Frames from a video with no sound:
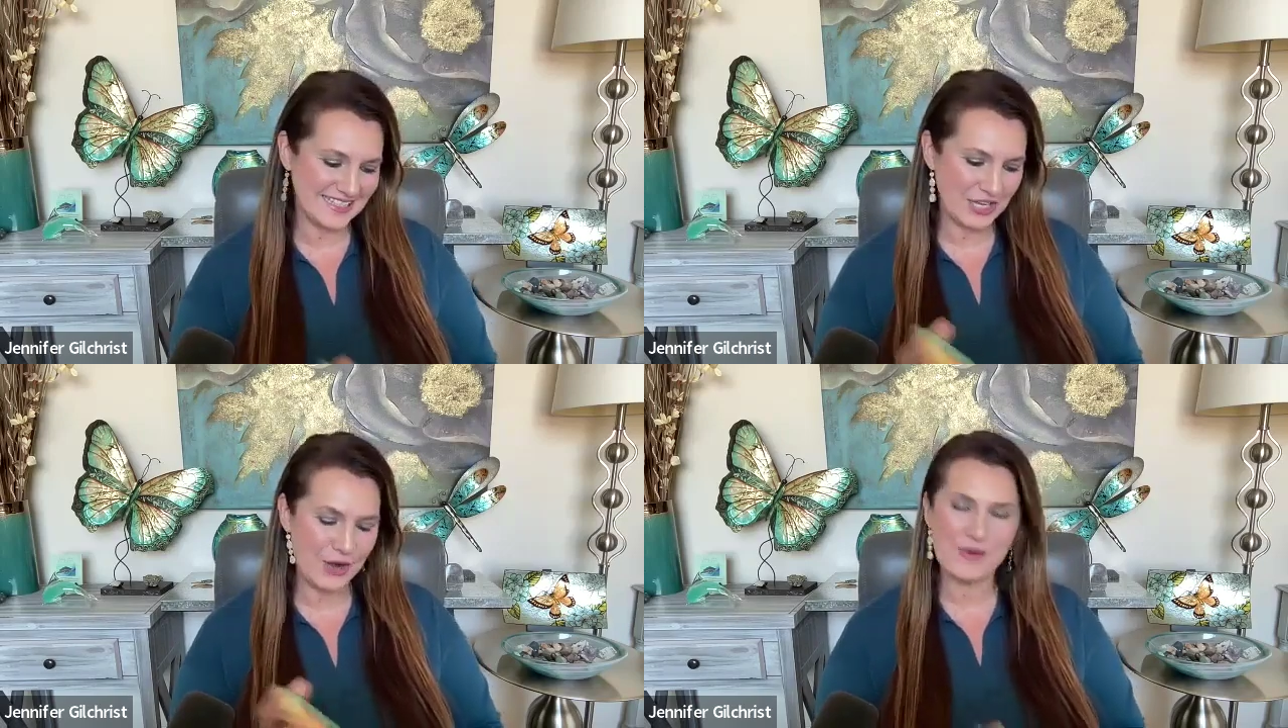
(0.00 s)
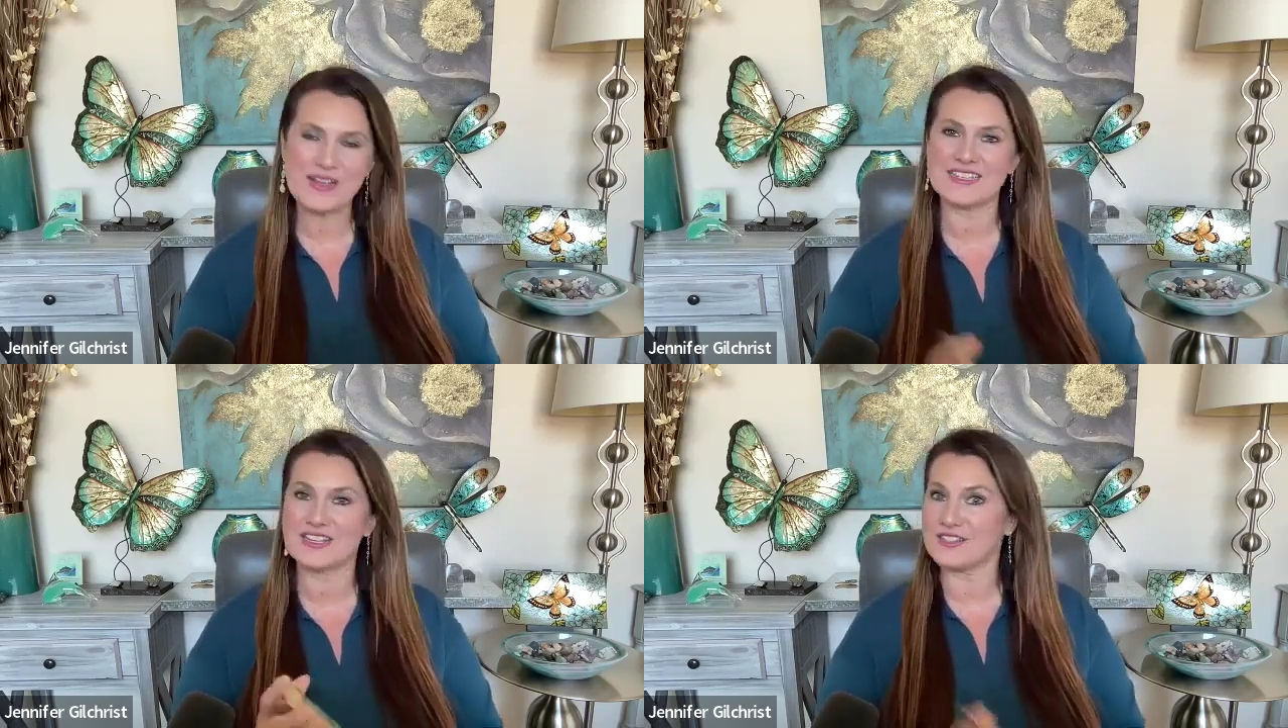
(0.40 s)
It's
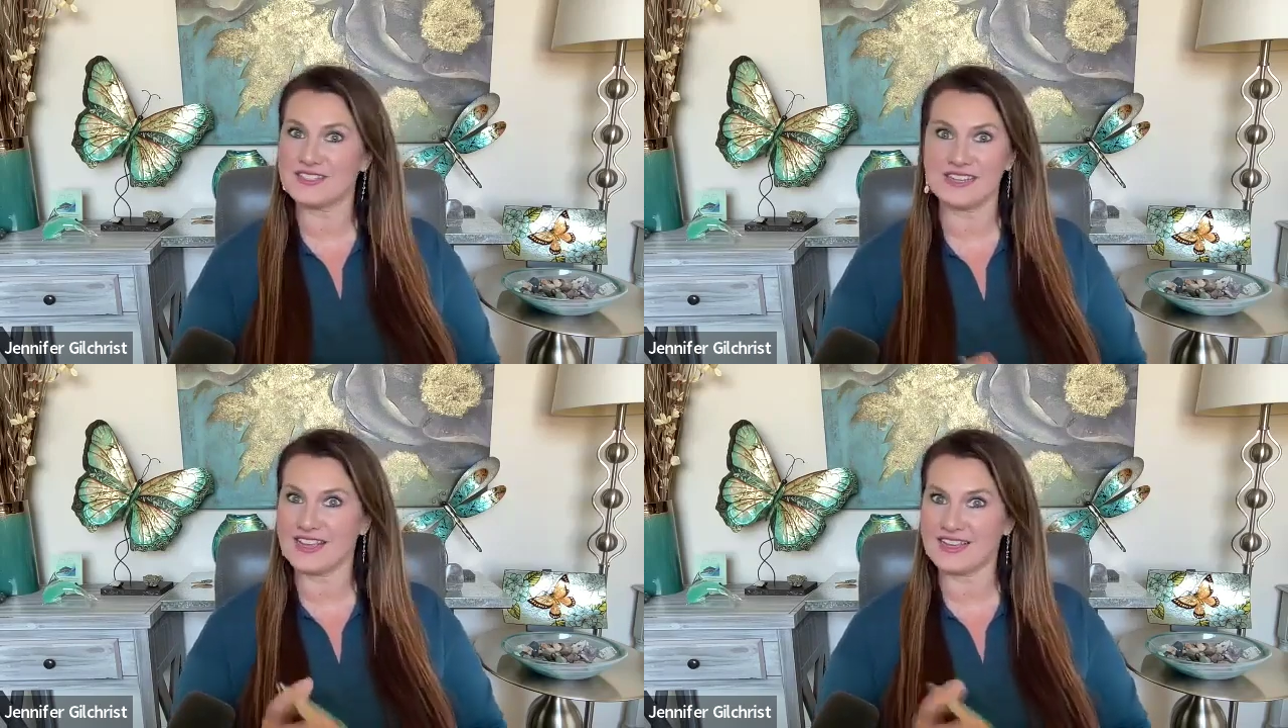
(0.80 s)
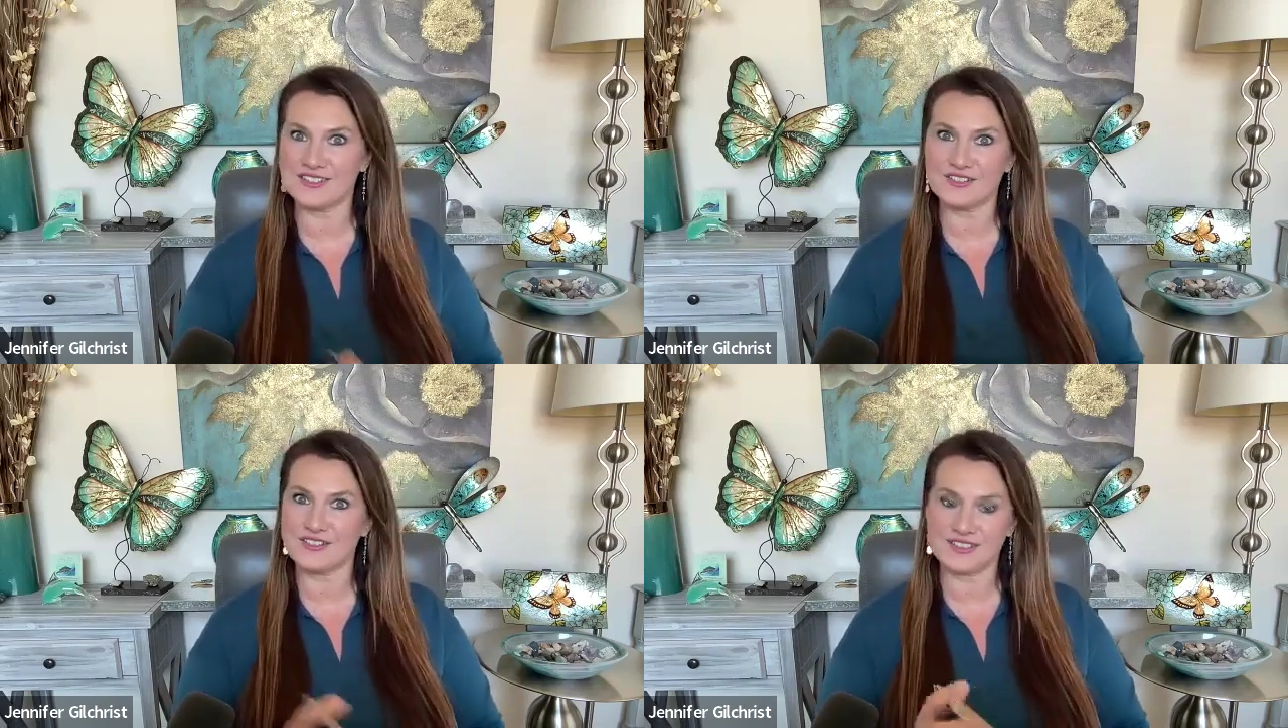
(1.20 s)
always a good day
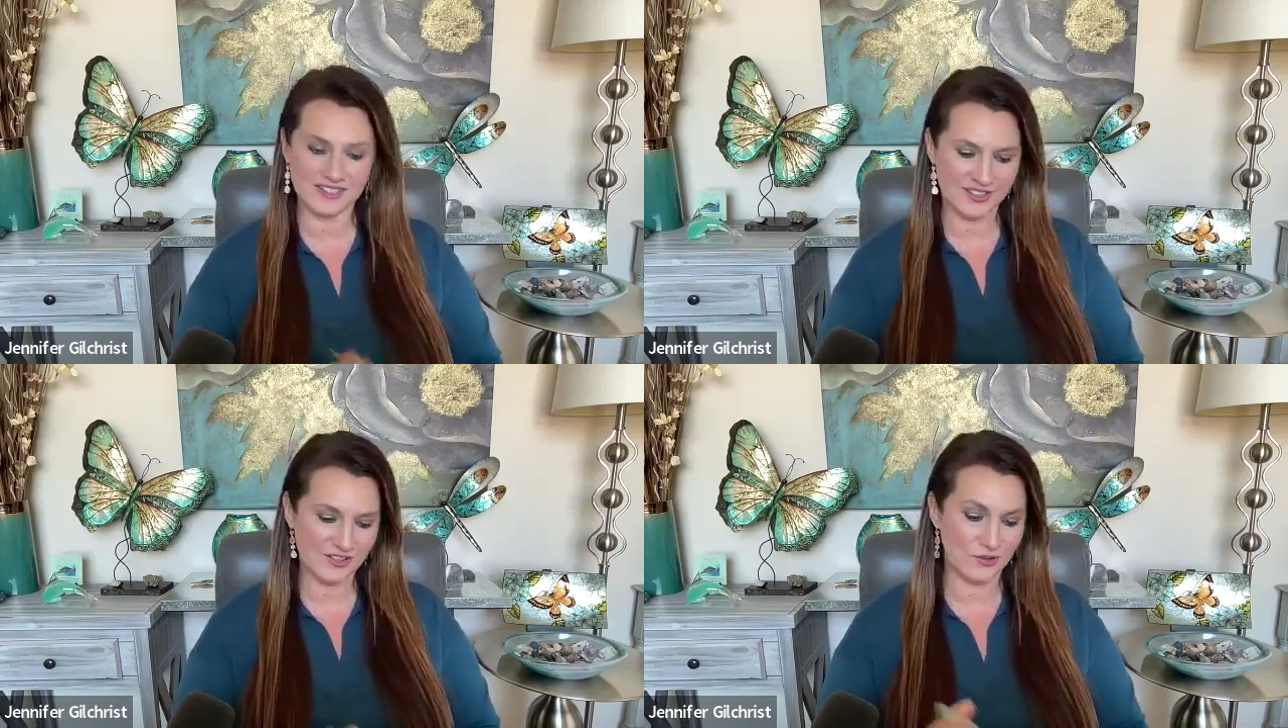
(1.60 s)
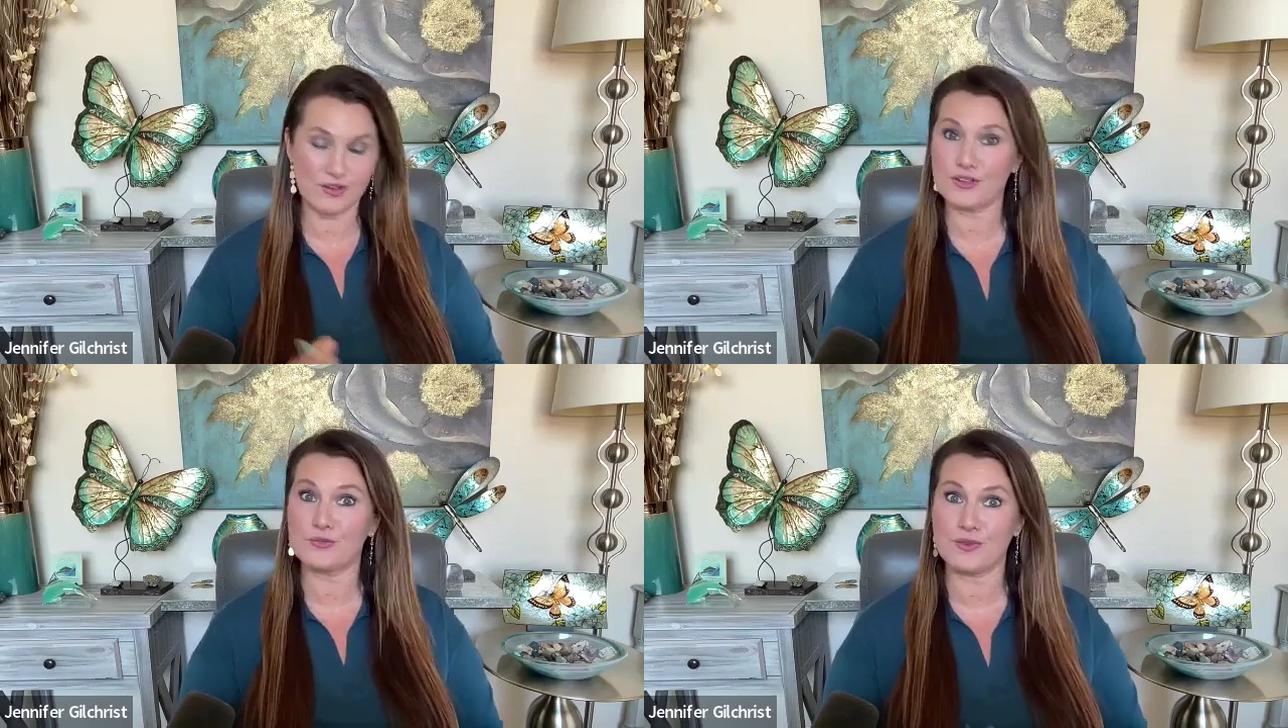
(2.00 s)
to consider, or
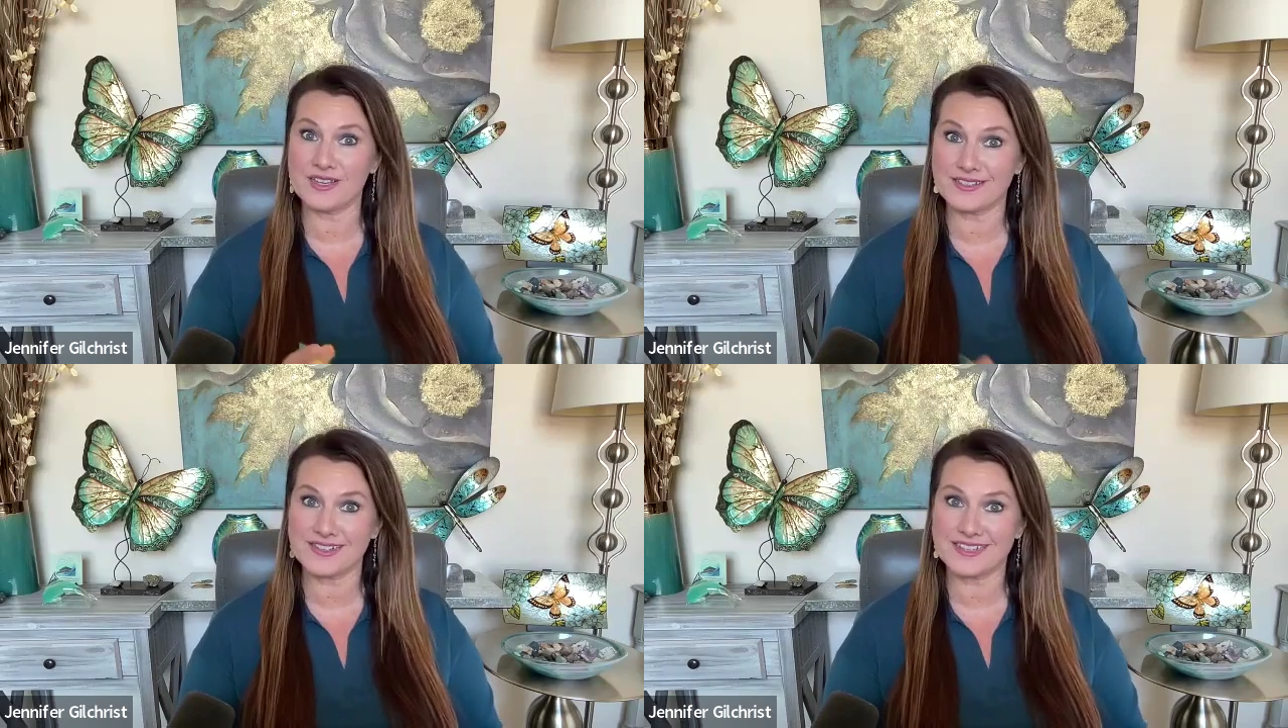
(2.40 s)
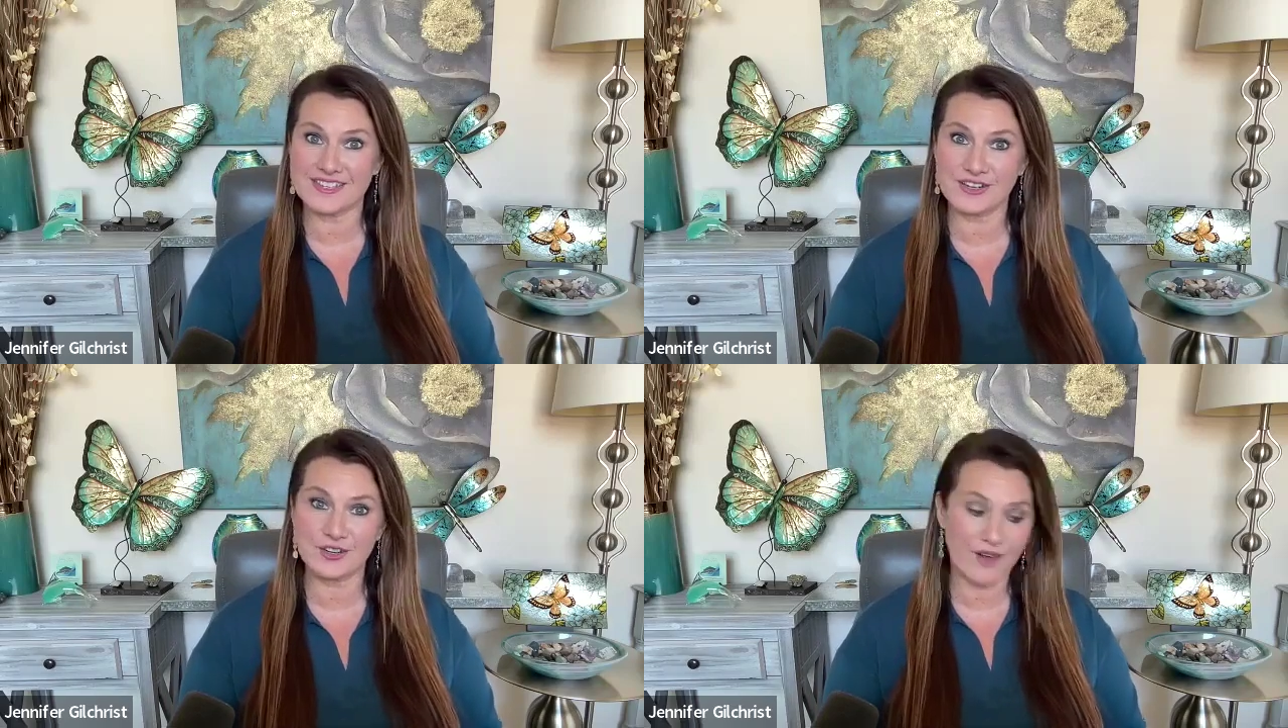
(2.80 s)
a good week to
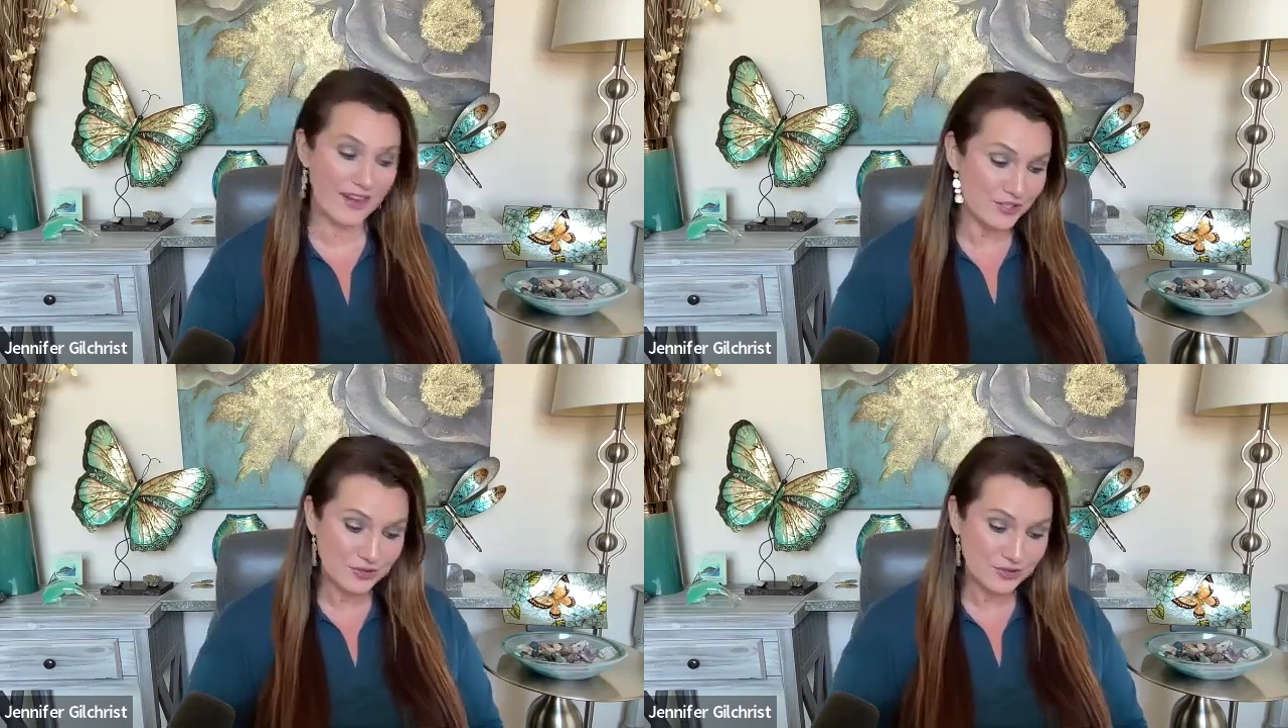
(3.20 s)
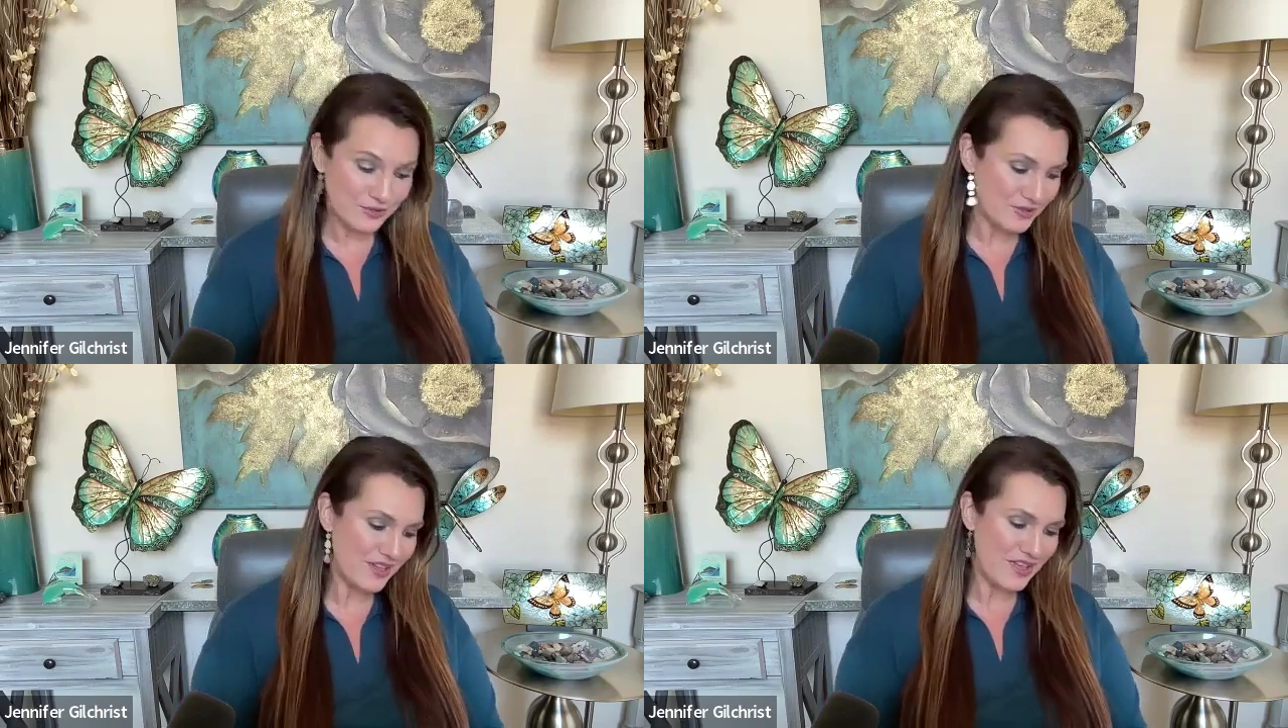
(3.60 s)
consider
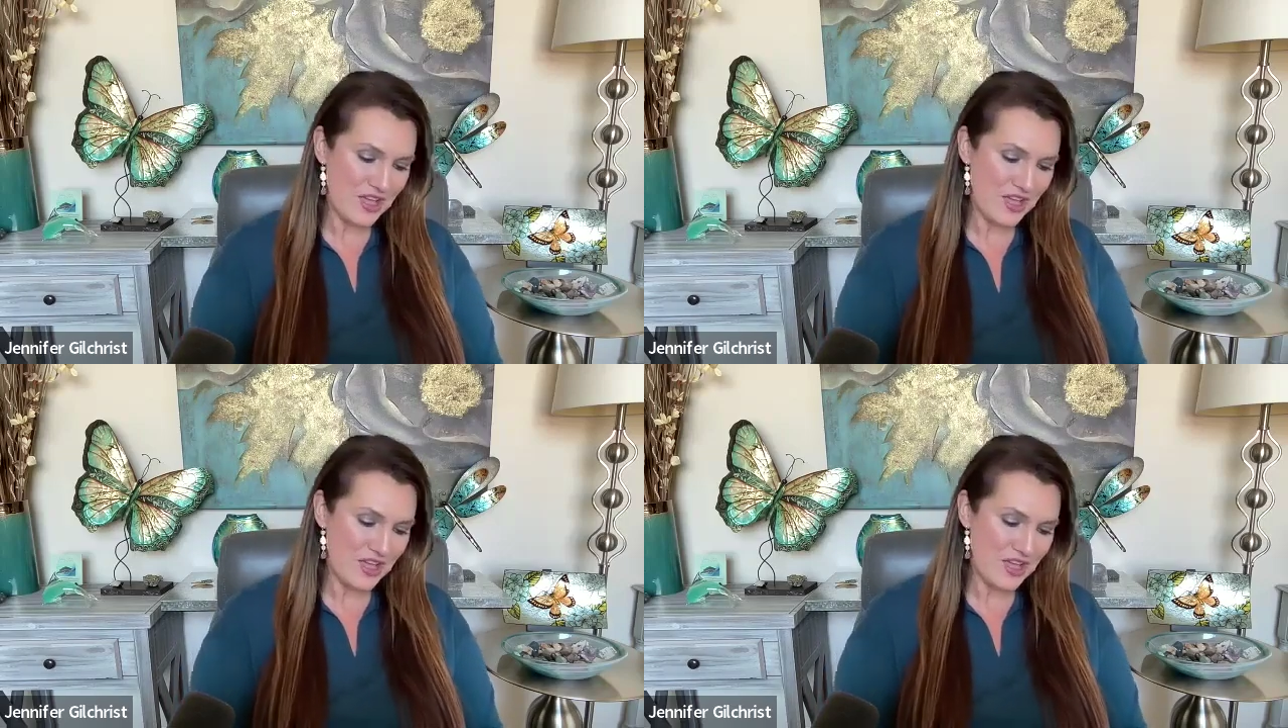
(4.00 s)
gratitude,